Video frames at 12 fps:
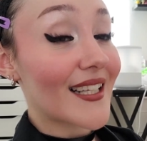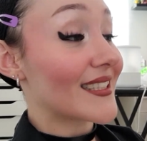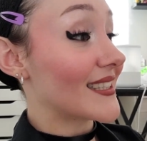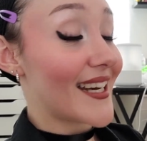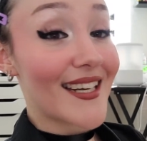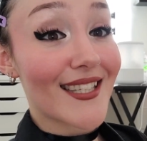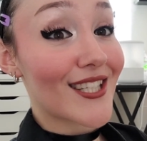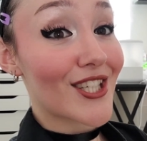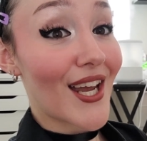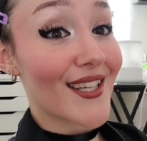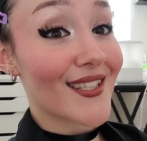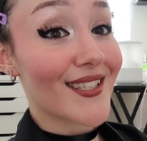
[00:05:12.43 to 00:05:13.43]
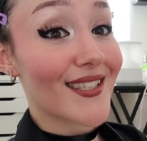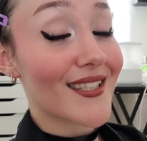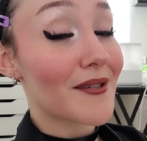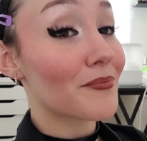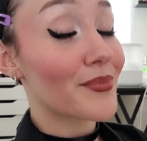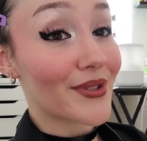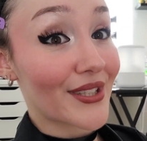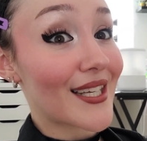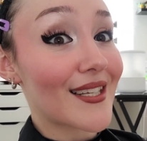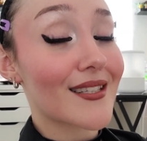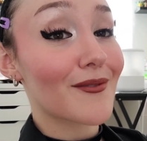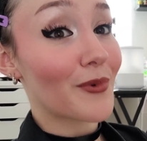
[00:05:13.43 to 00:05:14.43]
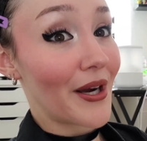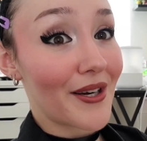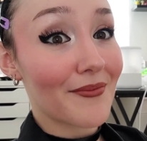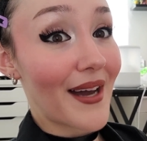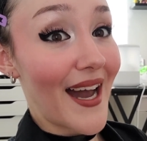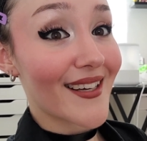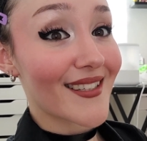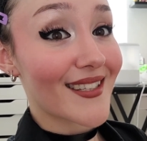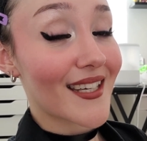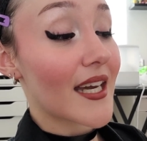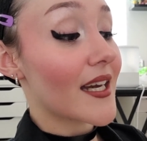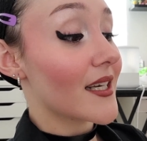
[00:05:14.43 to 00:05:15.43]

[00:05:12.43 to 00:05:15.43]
Ladies and gents, please wear a mask.